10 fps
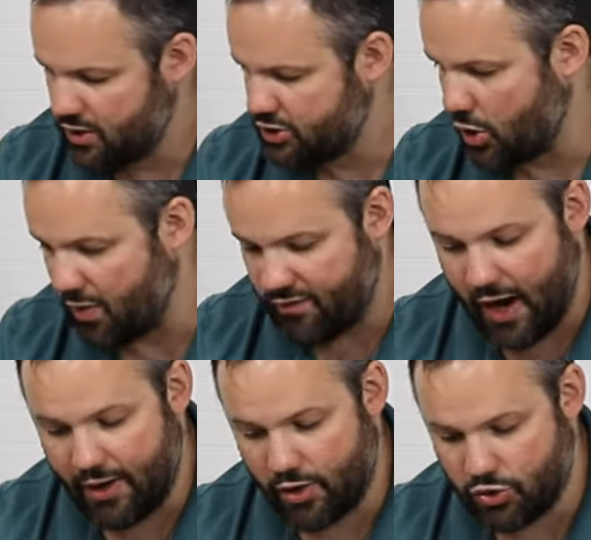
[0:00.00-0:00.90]
So we've
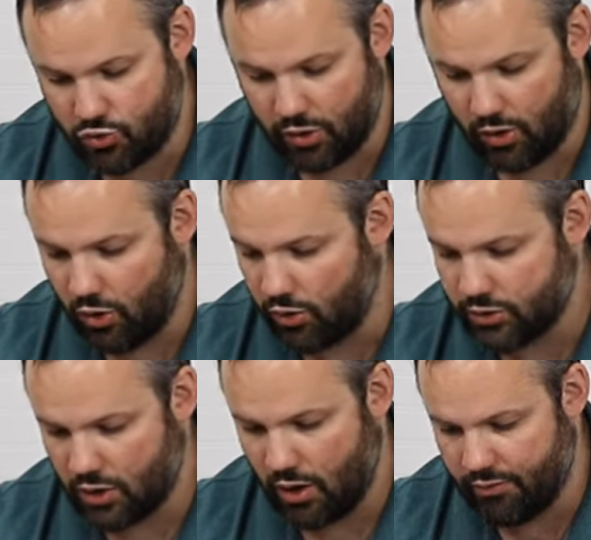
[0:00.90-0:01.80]
got our drill
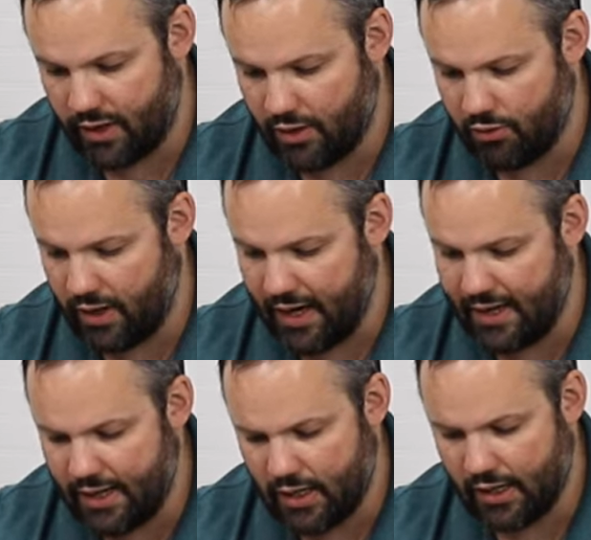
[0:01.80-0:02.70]
holes already
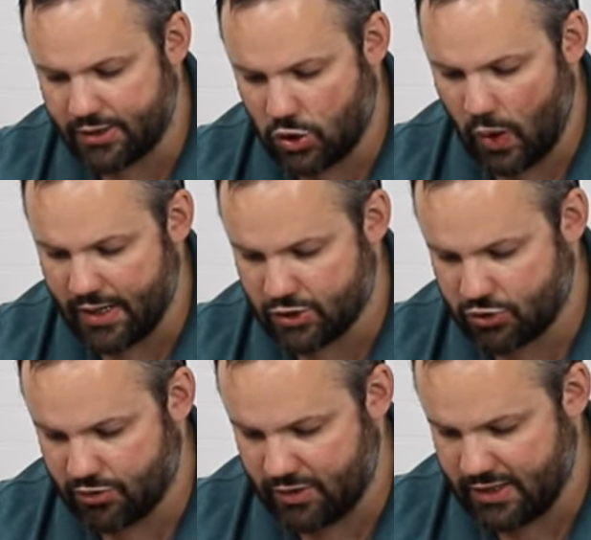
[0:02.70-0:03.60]
created. Let's go ahead and
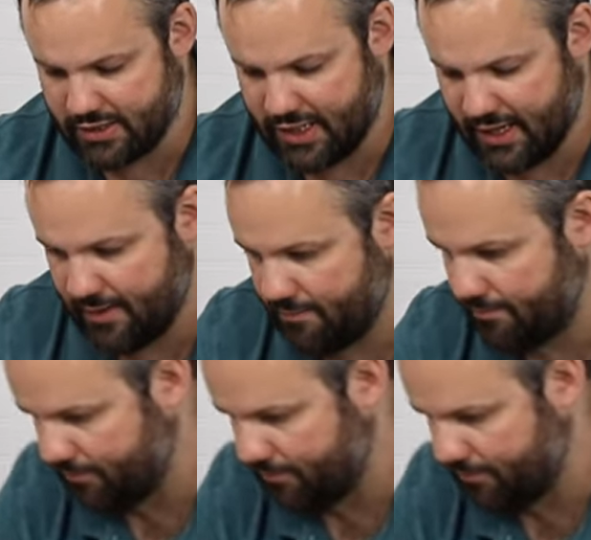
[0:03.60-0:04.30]
screw these in.